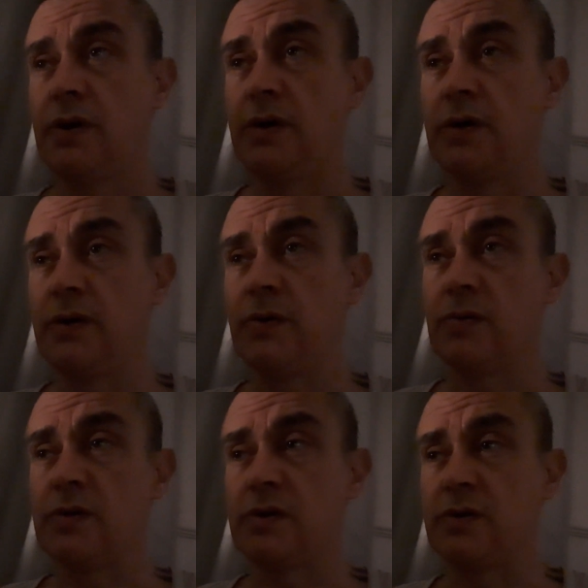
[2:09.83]
The
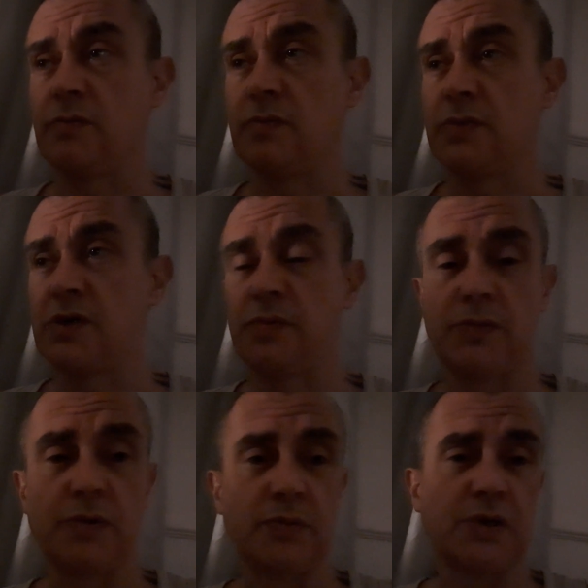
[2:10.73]
autism
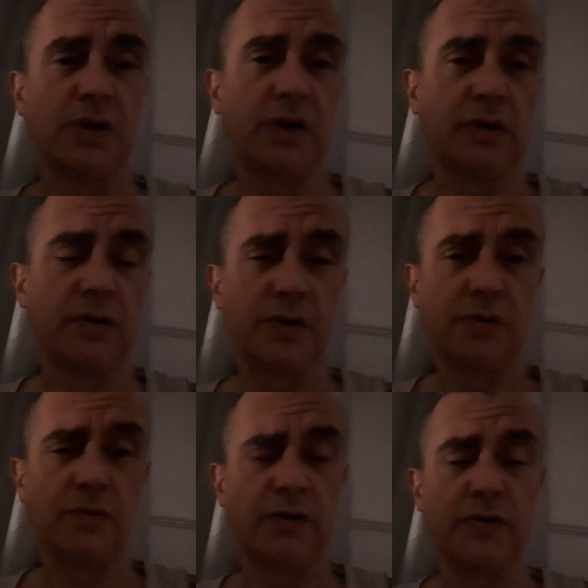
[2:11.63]
symptoms
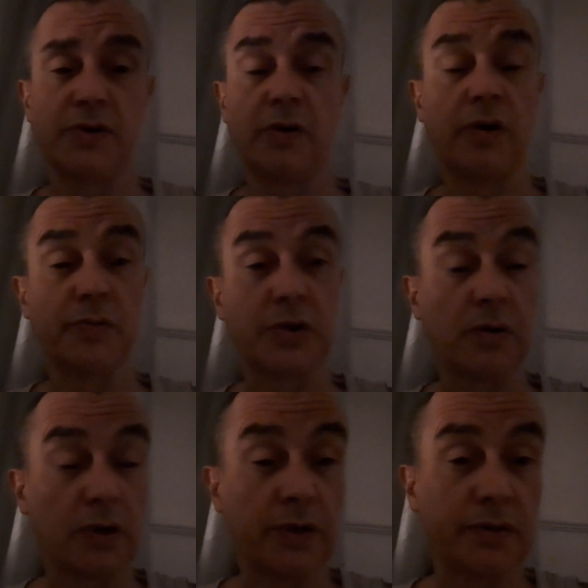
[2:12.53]
diagnosis were, so I'm
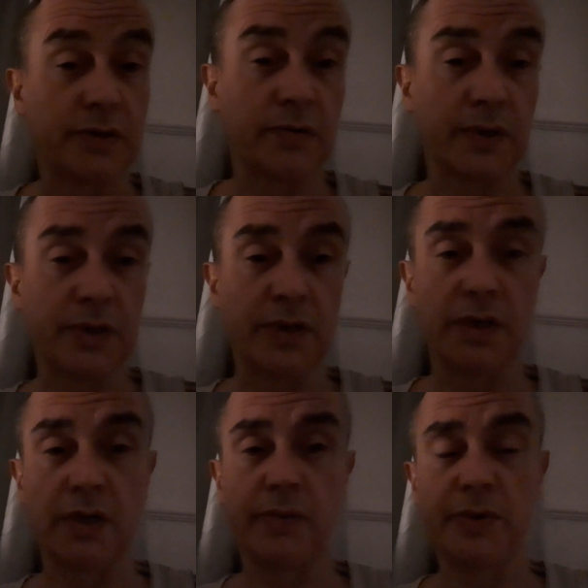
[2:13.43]
struggling to
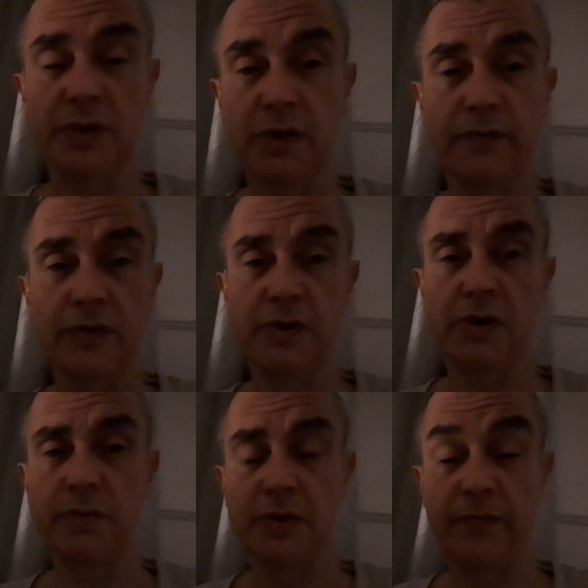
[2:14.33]
articulate myself at
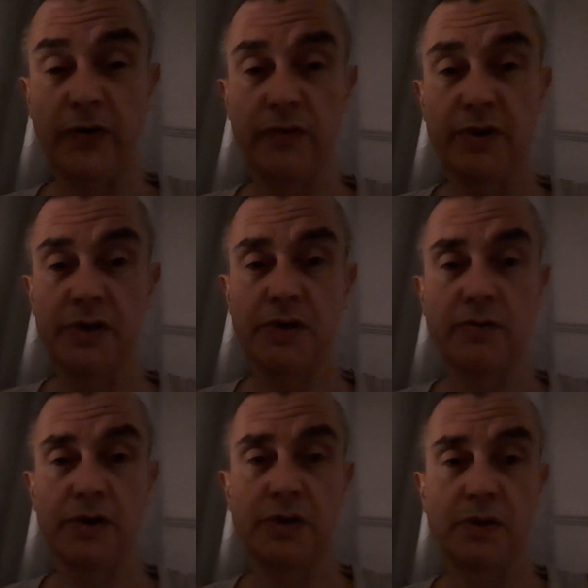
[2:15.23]
times. I'm very
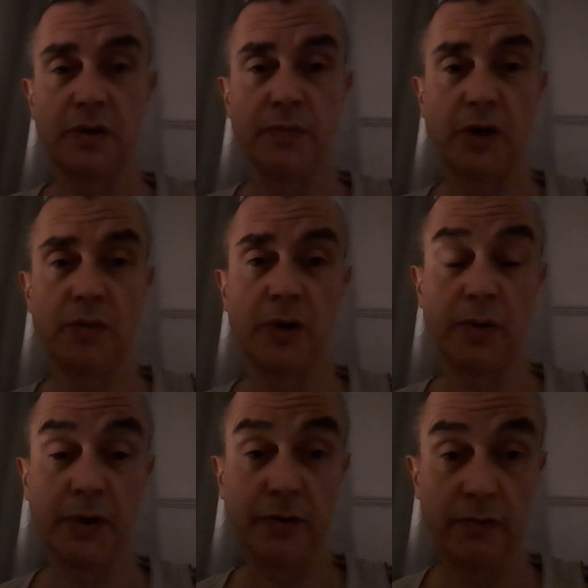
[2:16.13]
distressed at the moment.
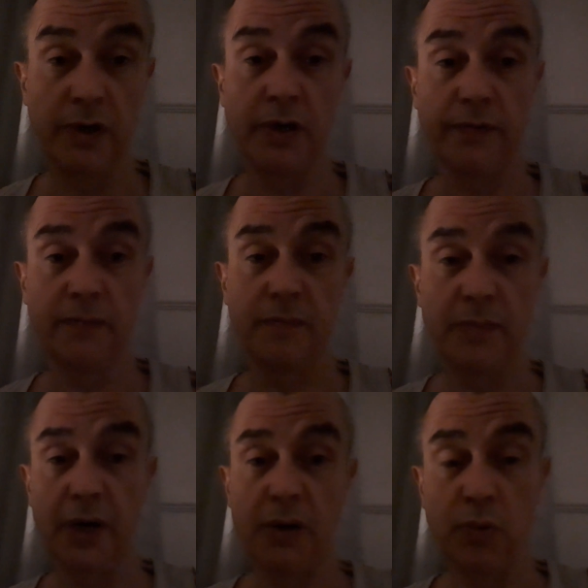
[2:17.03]
I'm in a really
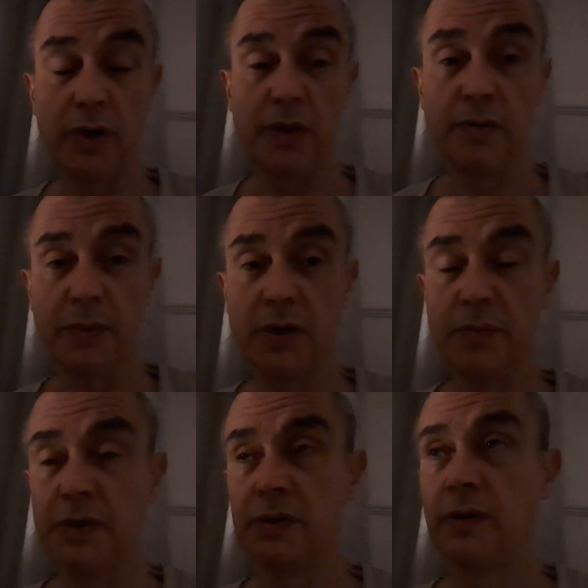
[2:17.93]
bad way at the moment.